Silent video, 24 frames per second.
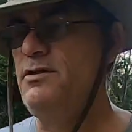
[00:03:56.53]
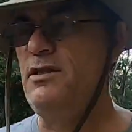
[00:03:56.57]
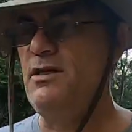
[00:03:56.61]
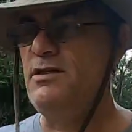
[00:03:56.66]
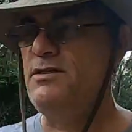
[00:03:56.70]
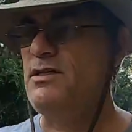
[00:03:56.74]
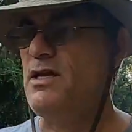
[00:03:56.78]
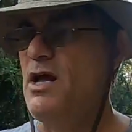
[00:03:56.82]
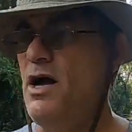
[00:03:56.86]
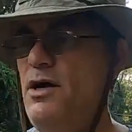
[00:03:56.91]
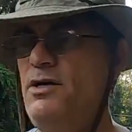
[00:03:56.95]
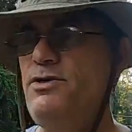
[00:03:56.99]

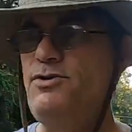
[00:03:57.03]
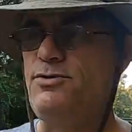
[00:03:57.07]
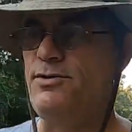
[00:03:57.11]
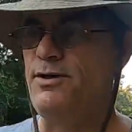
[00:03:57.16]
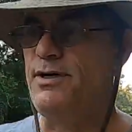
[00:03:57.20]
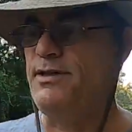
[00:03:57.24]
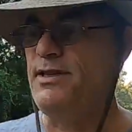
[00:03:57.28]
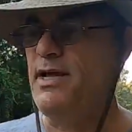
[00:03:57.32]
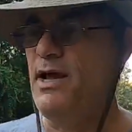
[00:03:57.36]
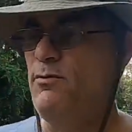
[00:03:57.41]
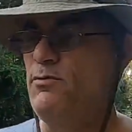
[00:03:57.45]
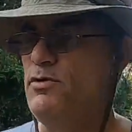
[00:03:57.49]
this
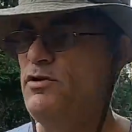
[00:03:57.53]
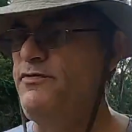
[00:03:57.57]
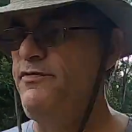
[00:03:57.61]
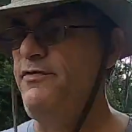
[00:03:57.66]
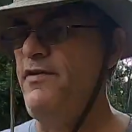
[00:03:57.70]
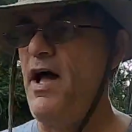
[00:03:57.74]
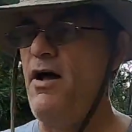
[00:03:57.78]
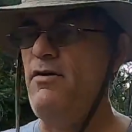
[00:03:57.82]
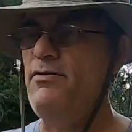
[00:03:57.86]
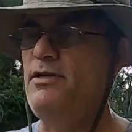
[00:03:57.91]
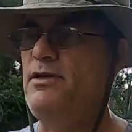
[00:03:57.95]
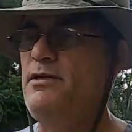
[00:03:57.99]
country that was
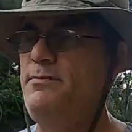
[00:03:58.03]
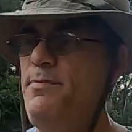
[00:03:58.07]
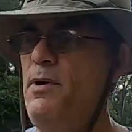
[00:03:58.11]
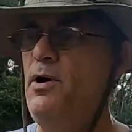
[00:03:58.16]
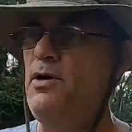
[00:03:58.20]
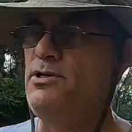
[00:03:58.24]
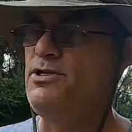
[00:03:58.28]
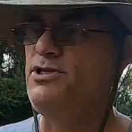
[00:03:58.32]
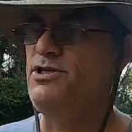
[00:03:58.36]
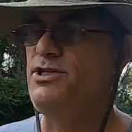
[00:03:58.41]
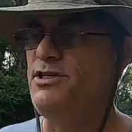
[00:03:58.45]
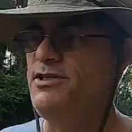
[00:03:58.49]
founded
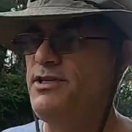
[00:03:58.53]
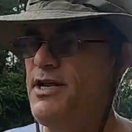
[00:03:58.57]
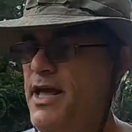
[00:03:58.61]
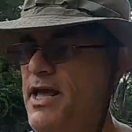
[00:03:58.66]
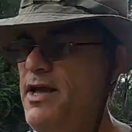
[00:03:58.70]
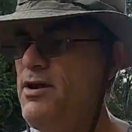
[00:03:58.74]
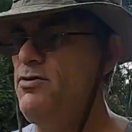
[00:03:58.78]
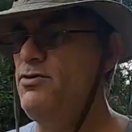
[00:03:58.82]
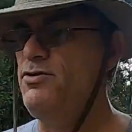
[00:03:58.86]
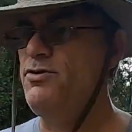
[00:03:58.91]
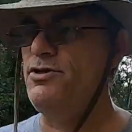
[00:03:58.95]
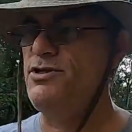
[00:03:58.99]
upon
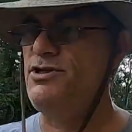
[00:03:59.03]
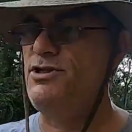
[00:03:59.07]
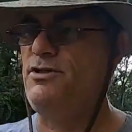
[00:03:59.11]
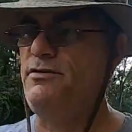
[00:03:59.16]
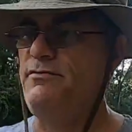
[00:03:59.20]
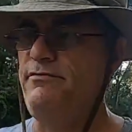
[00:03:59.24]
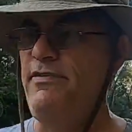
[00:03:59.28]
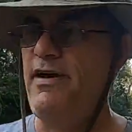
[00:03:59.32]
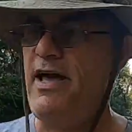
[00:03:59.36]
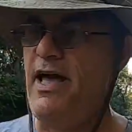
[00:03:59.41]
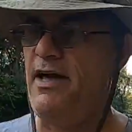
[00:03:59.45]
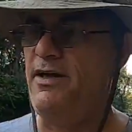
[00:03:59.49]

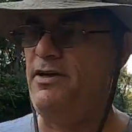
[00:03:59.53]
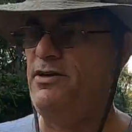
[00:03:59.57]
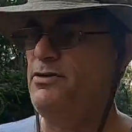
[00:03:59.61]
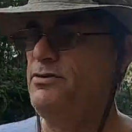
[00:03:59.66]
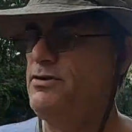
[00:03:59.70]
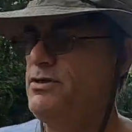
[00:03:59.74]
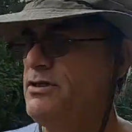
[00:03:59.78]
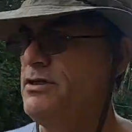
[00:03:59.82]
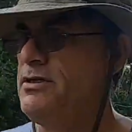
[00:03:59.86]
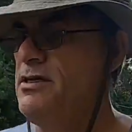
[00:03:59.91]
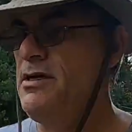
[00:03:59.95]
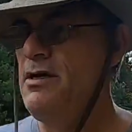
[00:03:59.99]
Judeo-Christian
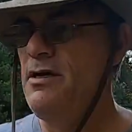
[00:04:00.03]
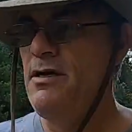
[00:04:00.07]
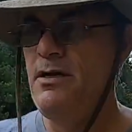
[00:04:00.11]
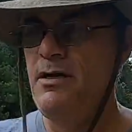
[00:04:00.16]
values